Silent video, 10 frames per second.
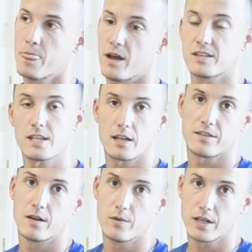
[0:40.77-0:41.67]
Now the second
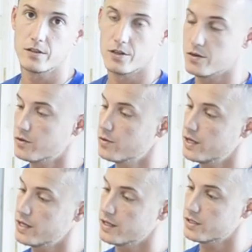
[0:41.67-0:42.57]
thing we can do
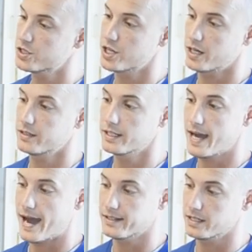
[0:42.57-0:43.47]
is check the
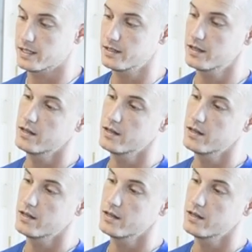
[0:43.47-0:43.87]
gasket.